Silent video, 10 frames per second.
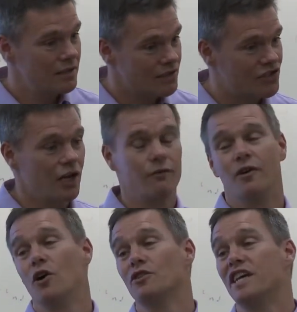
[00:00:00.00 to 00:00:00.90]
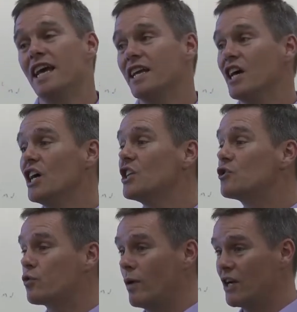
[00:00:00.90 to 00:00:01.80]
cell phone data,
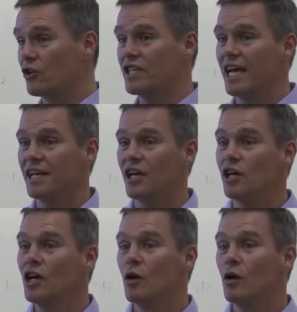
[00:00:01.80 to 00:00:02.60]
Twitter data,